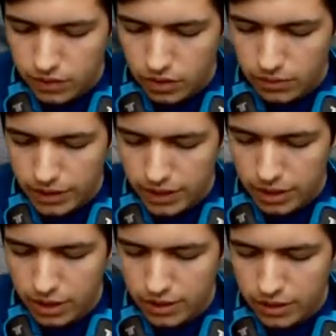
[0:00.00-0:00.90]
Oh my
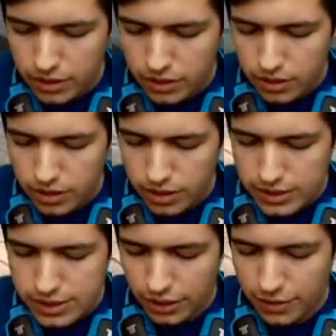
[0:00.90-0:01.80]
god.
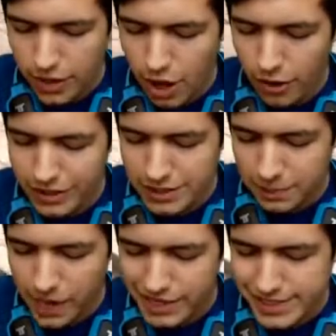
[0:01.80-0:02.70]
So, no, there's
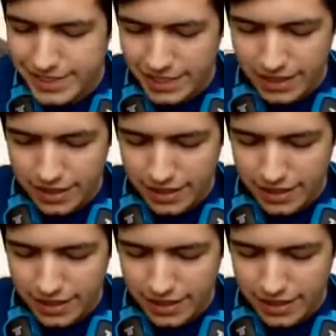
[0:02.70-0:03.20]
a bus.